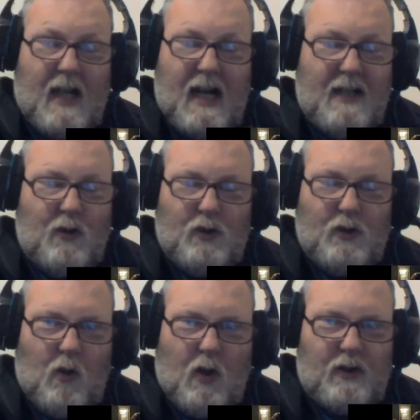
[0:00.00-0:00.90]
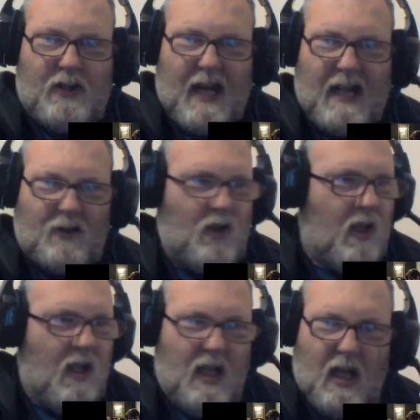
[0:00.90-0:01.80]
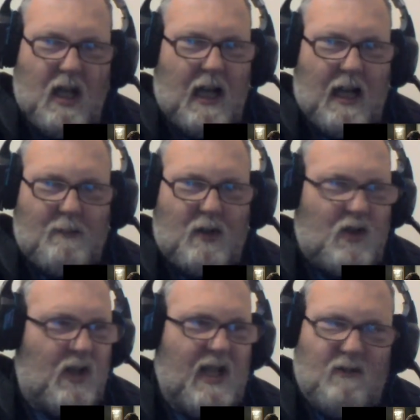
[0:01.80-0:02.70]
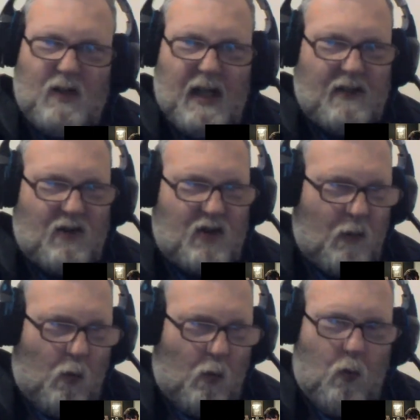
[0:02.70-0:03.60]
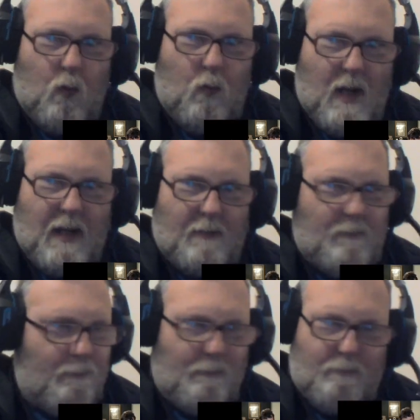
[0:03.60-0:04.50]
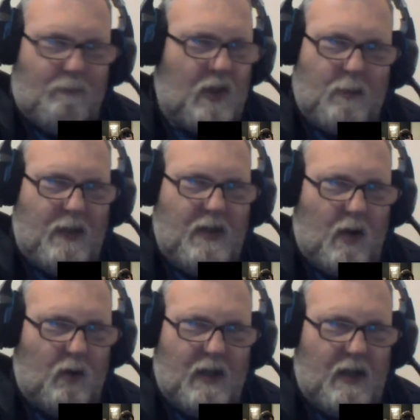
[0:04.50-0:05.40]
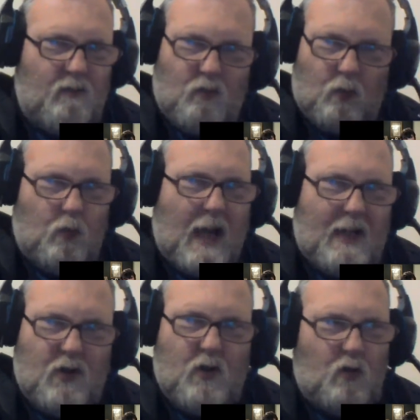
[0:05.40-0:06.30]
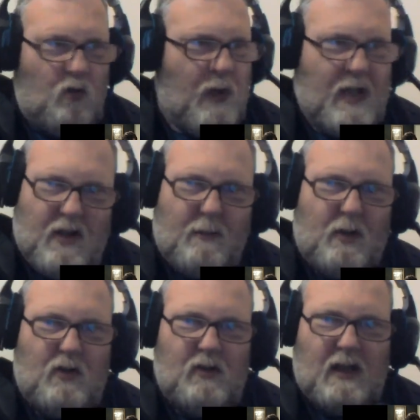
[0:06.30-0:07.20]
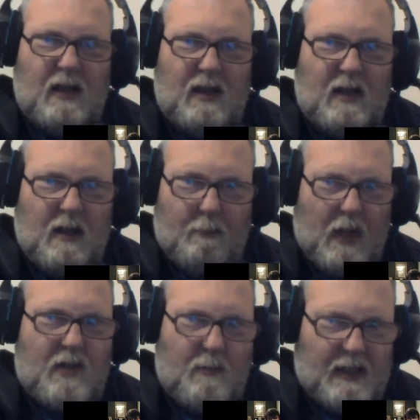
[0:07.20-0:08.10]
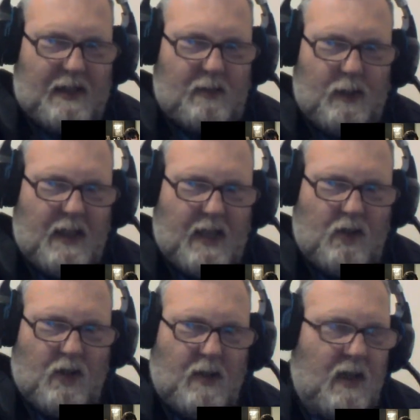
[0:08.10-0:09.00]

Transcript: I don't know all the text. I'm just saying it must be the only rational, reasonable, possible explanation.